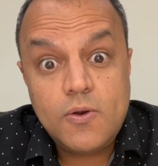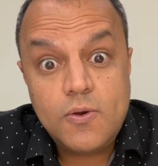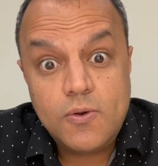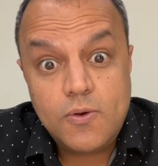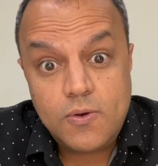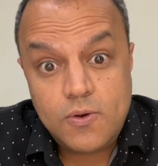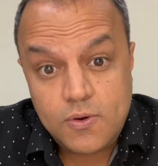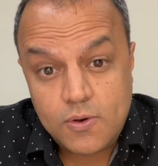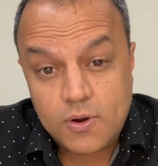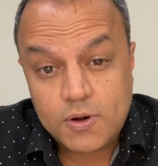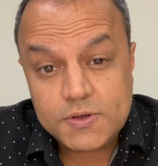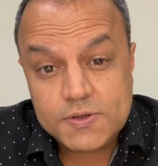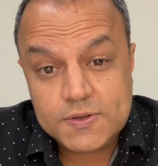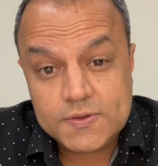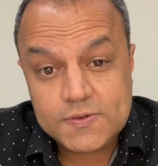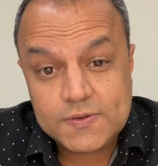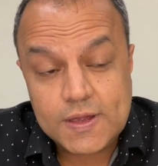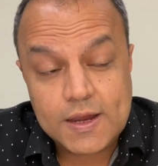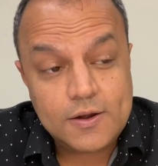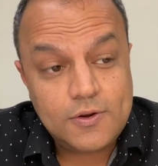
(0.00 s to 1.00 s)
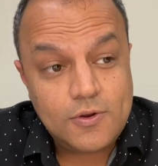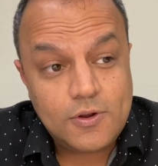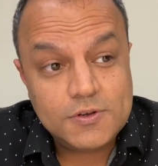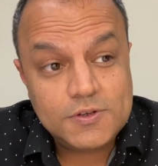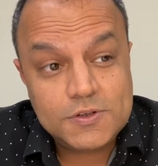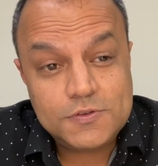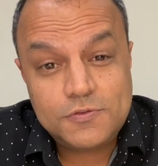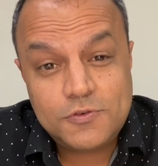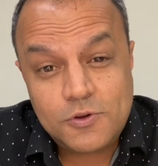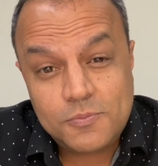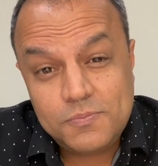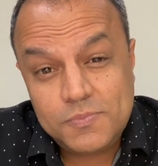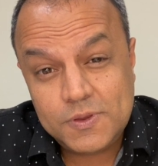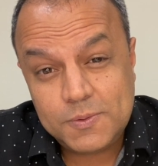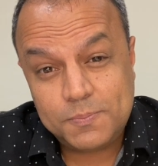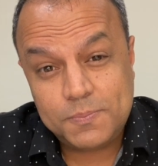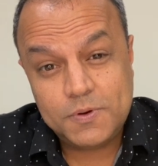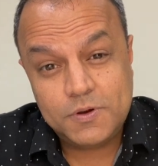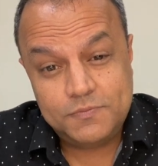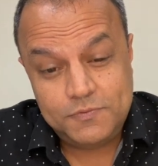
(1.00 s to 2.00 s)
Not just that, not just from the
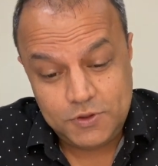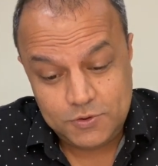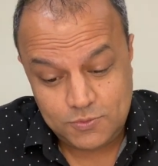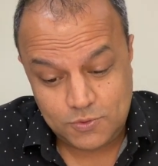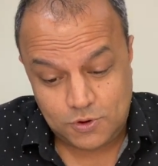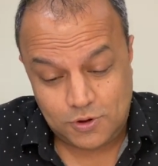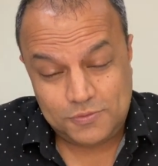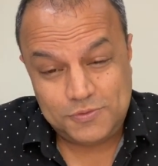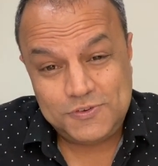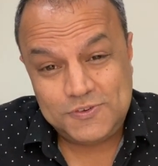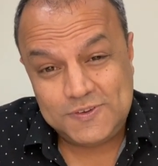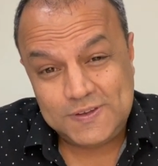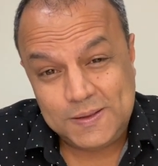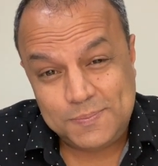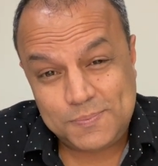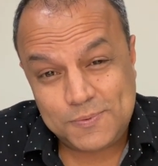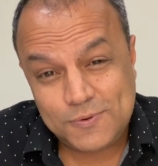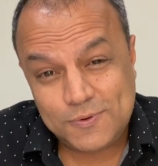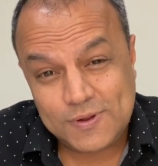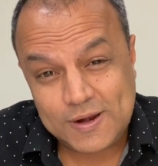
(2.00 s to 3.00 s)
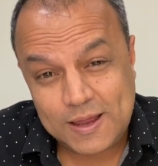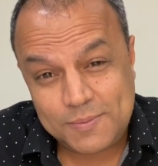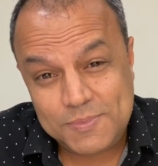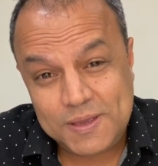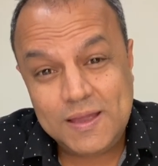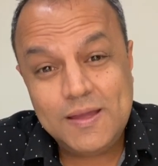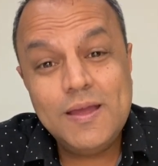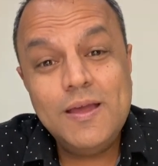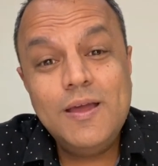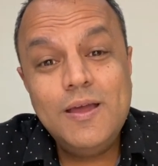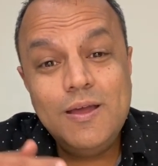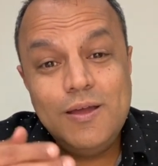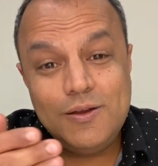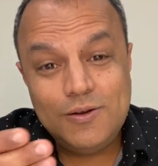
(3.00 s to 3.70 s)
purview of C Programming.